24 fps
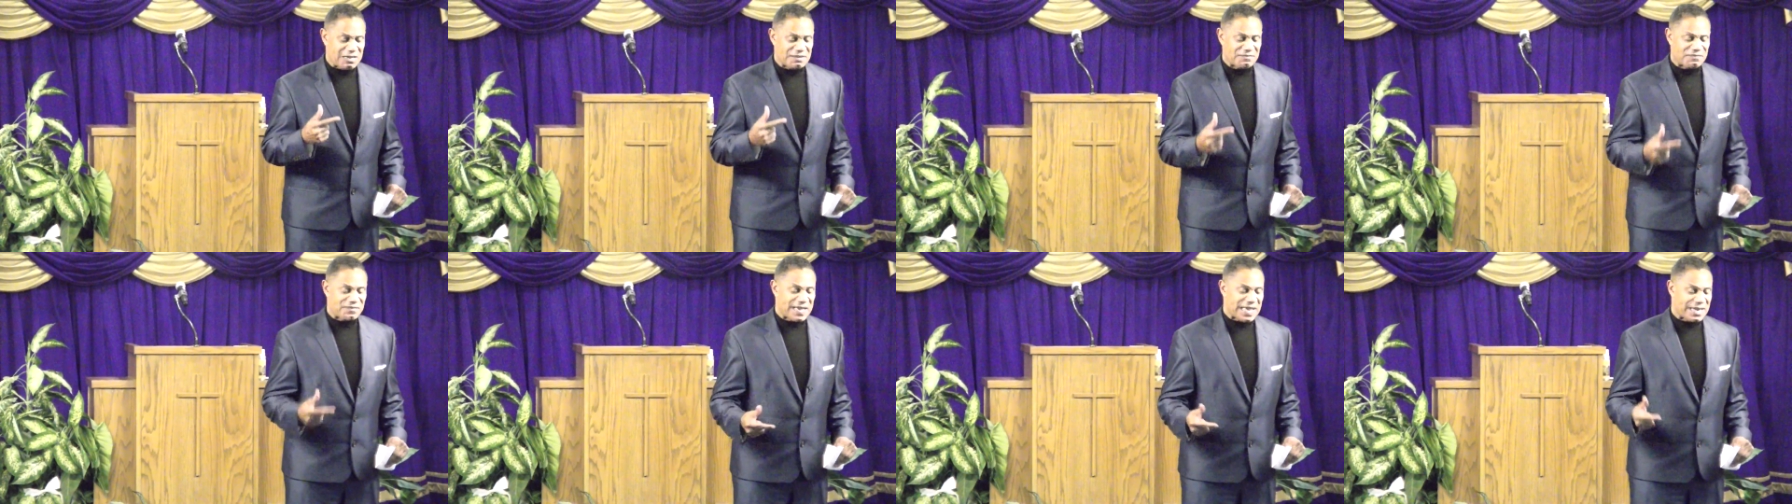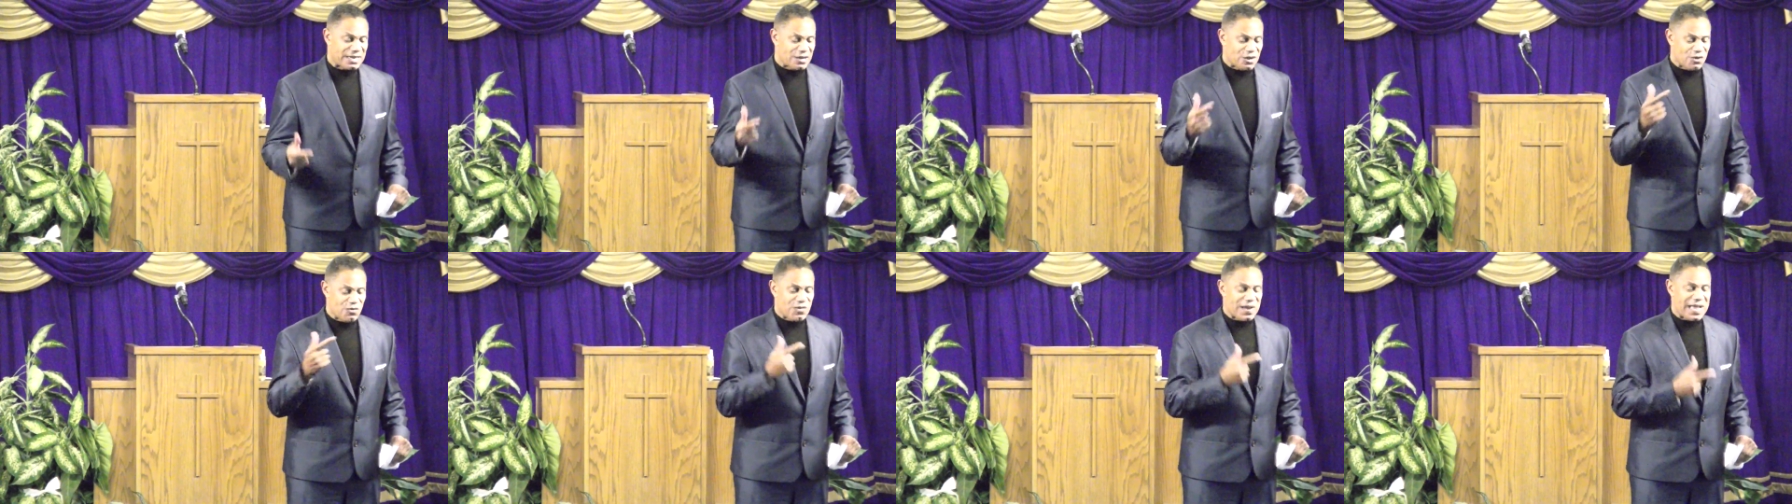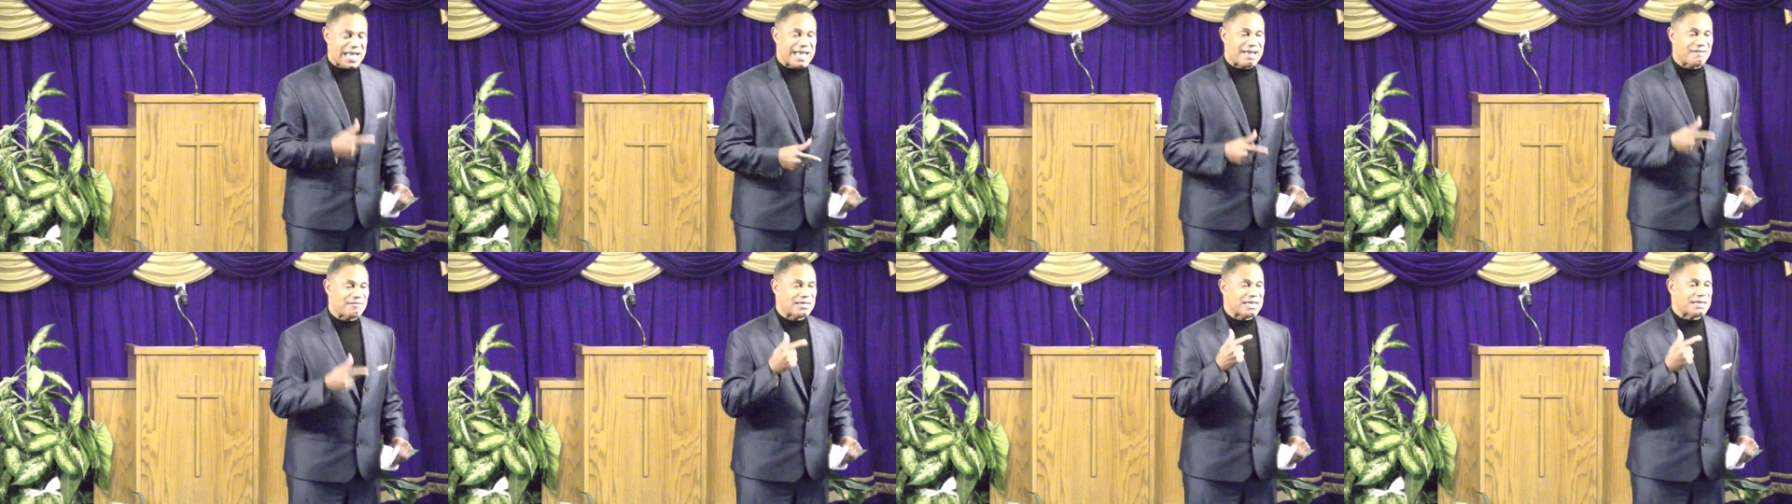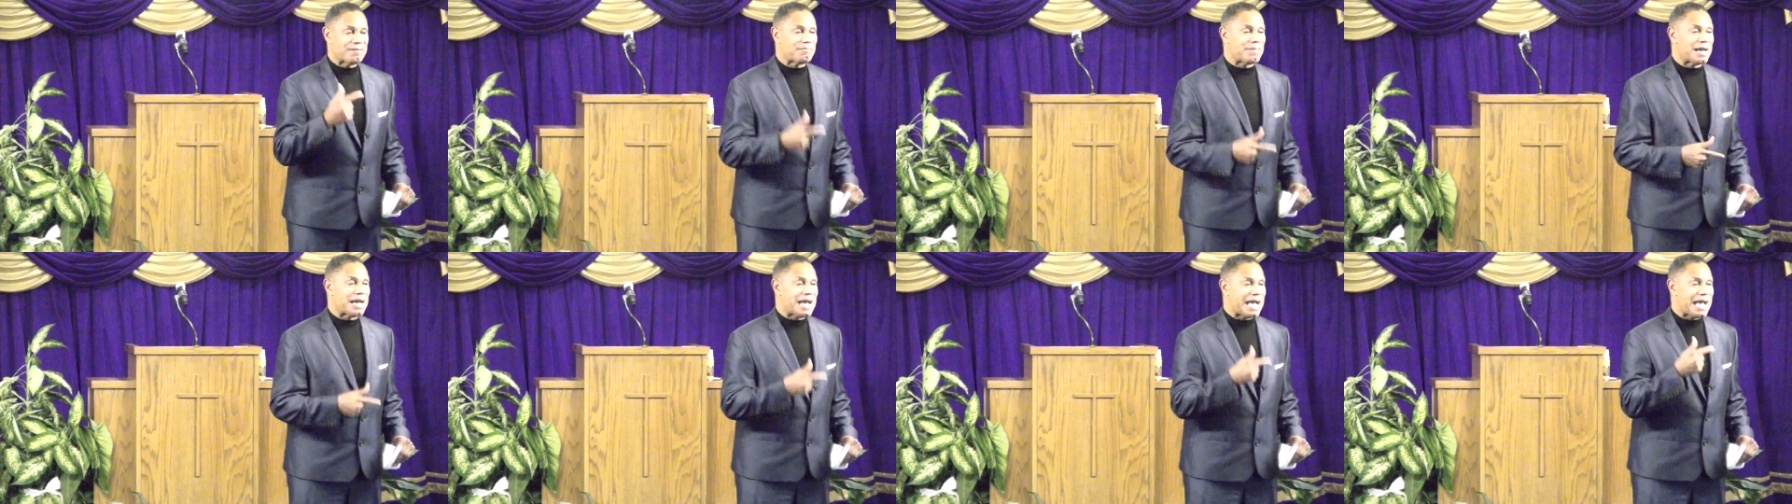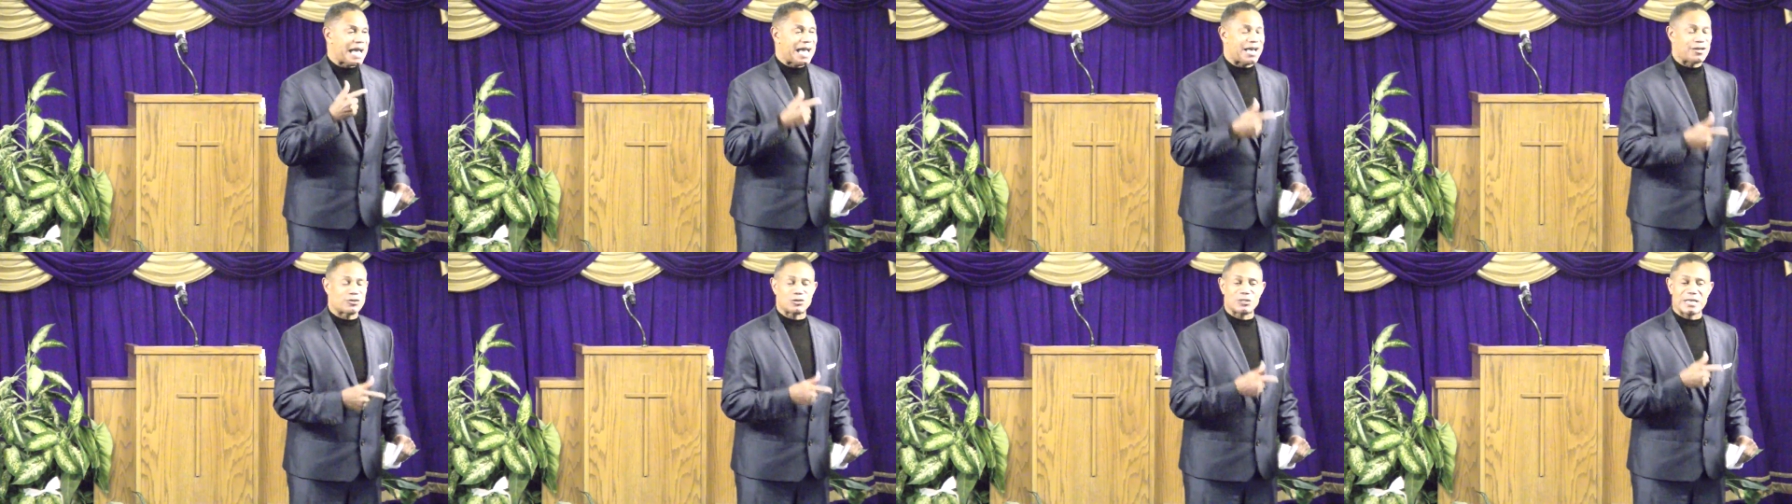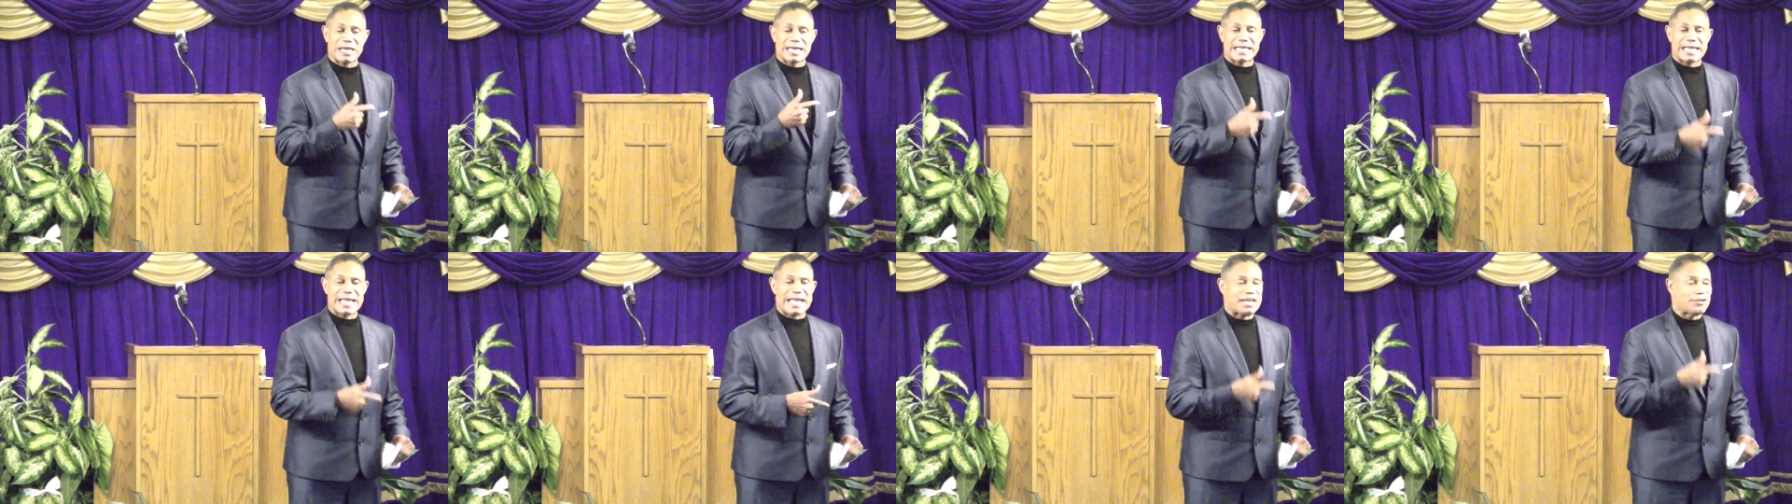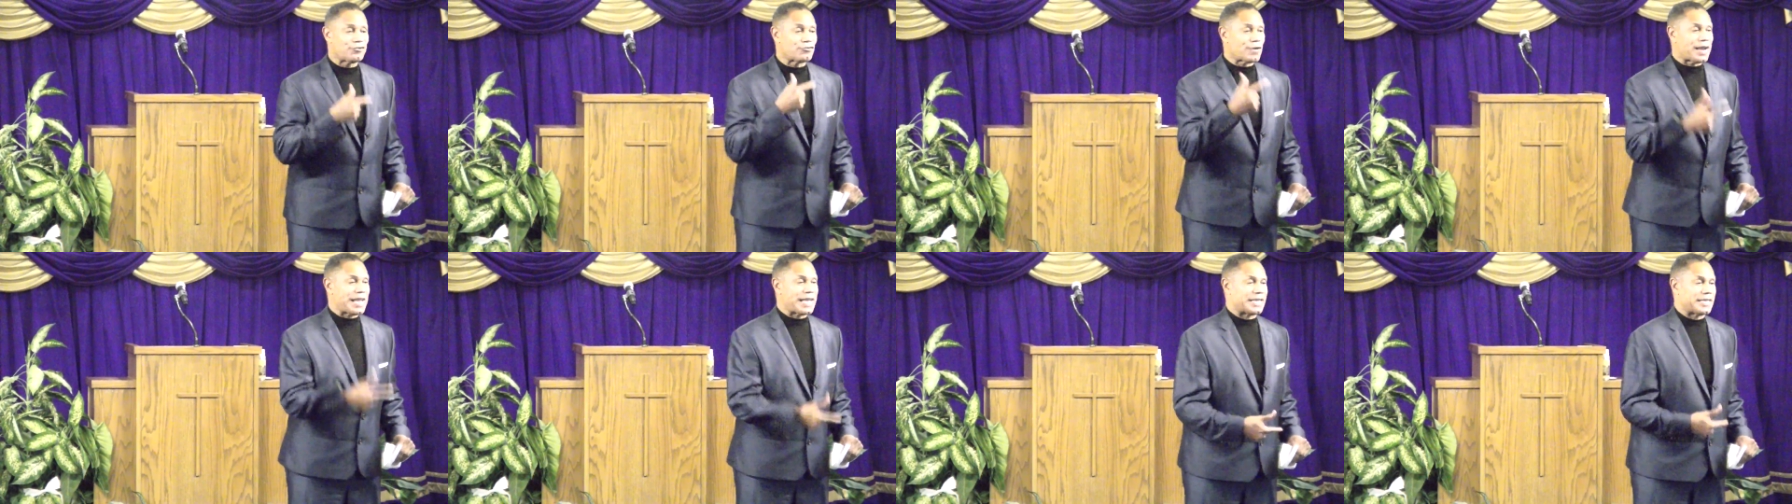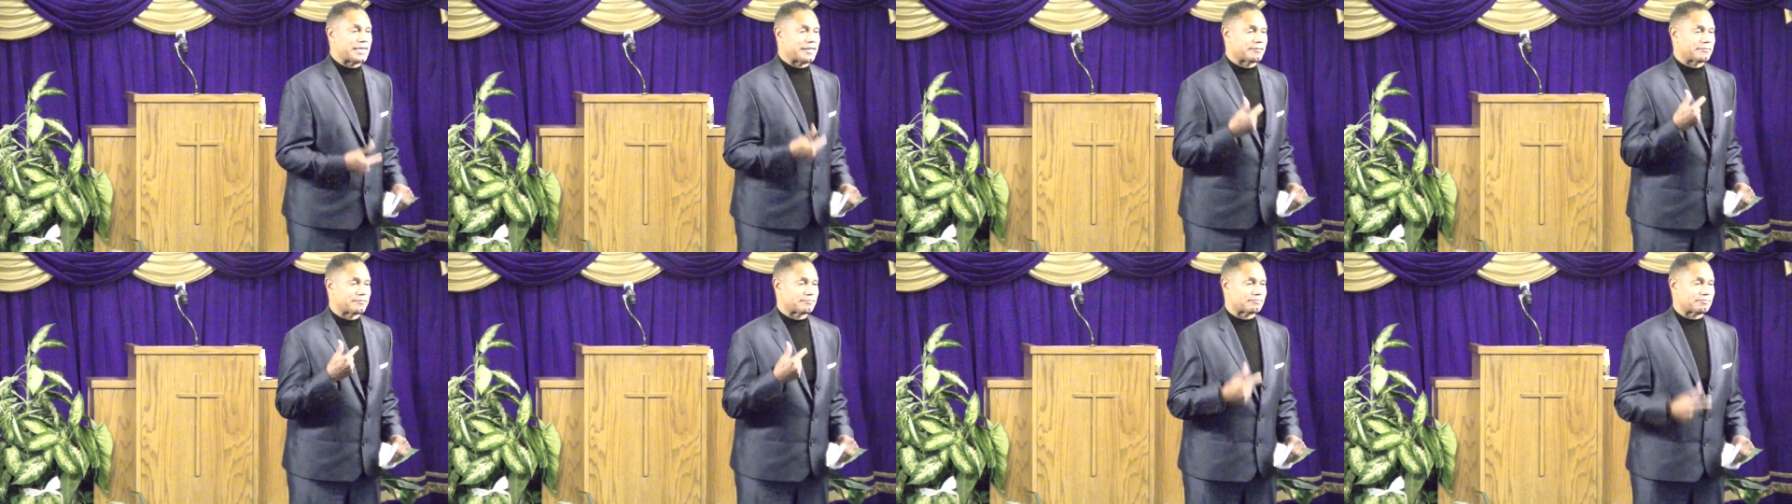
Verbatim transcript: if I don't have it in my house, I can't drink it.